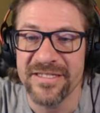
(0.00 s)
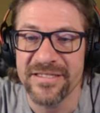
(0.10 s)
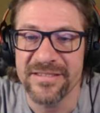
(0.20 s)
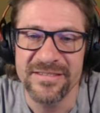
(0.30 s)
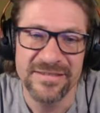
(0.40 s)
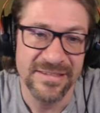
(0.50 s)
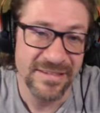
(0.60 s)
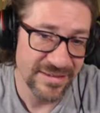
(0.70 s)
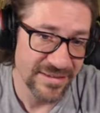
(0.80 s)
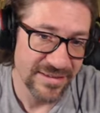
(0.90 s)
I could
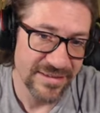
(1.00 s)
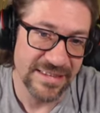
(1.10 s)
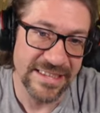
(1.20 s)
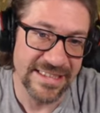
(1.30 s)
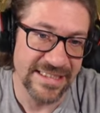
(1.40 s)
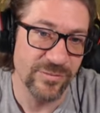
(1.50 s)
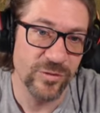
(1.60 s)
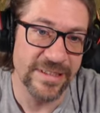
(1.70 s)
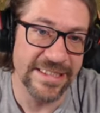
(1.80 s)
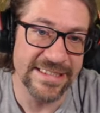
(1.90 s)
get any
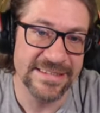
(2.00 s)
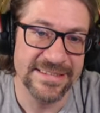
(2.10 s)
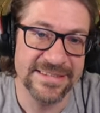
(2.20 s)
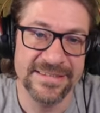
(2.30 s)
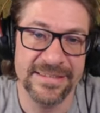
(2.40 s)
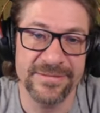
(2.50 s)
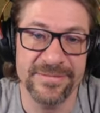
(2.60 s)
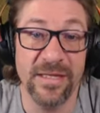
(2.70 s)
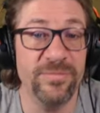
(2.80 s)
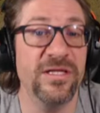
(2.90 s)
more eggs. So,
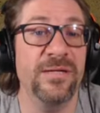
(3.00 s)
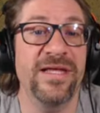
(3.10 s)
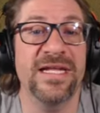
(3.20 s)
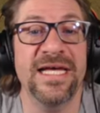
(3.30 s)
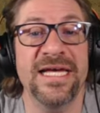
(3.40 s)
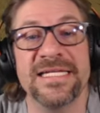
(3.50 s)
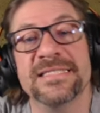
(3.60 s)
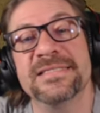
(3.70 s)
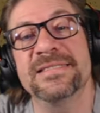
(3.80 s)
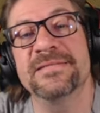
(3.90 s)
I'm plumb out of
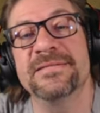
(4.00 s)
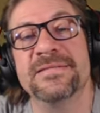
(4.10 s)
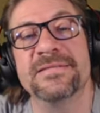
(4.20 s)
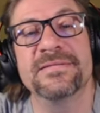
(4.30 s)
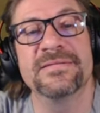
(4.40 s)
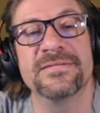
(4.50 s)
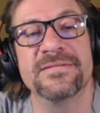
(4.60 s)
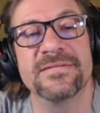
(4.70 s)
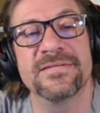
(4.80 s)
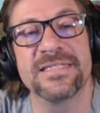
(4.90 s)
ideas.
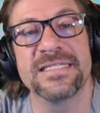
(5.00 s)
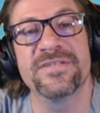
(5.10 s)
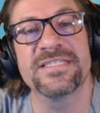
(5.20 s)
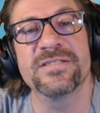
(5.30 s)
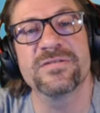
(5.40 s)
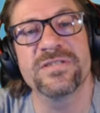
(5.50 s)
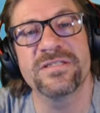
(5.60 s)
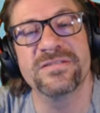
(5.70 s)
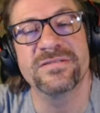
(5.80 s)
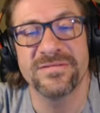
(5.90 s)
The event's over.
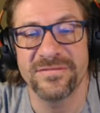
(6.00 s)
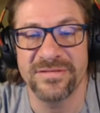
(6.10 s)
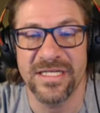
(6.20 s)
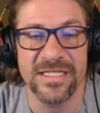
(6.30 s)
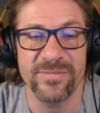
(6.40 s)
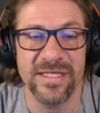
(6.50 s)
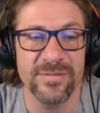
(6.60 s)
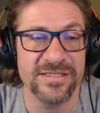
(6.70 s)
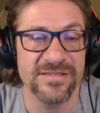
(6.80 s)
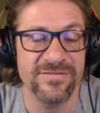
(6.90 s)
not going to be
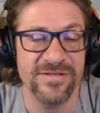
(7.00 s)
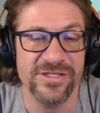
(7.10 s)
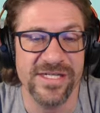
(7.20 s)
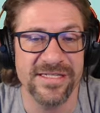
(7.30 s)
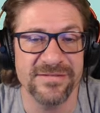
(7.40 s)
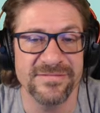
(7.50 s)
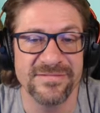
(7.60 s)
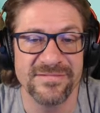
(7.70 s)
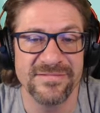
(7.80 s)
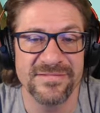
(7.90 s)
able to finish it out.
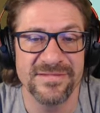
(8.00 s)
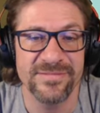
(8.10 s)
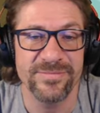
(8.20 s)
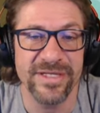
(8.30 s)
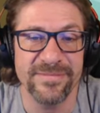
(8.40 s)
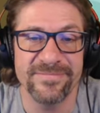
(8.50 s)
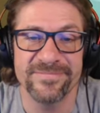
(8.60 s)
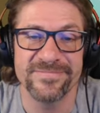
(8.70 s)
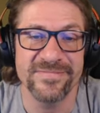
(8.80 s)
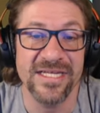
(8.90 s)
But
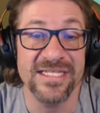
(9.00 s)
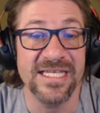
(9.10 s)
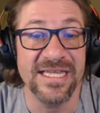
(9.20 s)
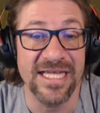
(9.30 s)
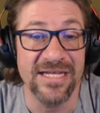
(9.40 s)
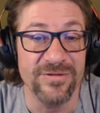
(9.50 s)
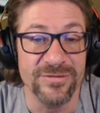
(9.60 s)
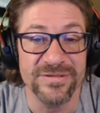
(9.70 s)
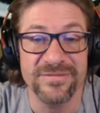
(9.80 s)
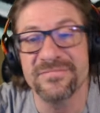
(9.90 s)
I did get the
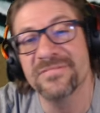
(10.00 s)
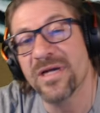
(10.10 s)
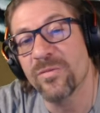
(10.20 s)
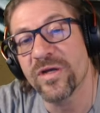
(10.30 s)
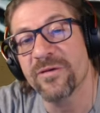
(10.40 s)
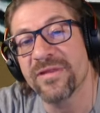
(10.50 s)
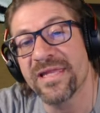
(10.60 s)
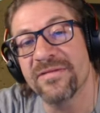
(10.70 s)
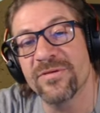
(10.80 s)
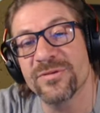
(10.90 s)
headphones. I'm okay with the
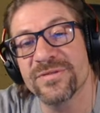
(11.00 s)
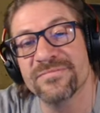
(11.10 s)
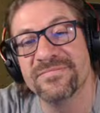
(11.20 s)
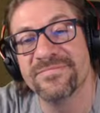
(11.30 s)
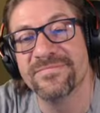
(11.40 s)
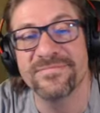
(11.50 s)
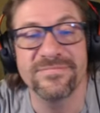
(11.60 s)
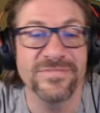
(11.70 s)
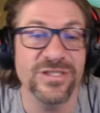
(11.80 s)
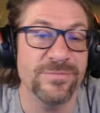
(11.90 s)
headphones.
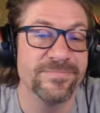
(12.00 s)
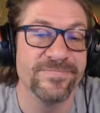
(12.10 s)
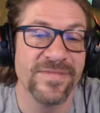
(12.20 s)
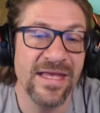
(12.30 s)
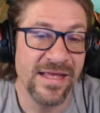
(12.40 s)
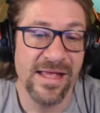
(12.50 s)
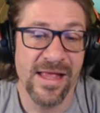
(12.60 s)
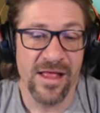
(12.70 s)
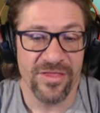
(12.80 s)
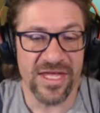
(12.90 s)
So,
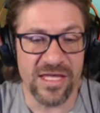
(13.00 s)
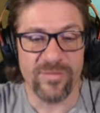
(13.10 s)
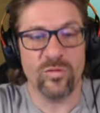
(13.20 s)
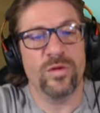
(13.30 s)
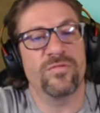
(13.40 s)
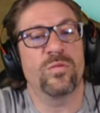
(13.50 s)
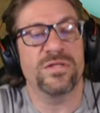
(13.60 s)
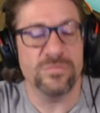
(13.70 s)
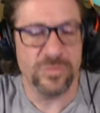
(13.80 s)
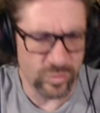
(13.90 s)
thank you everyone for what...
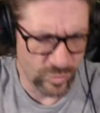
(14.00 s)
Oh.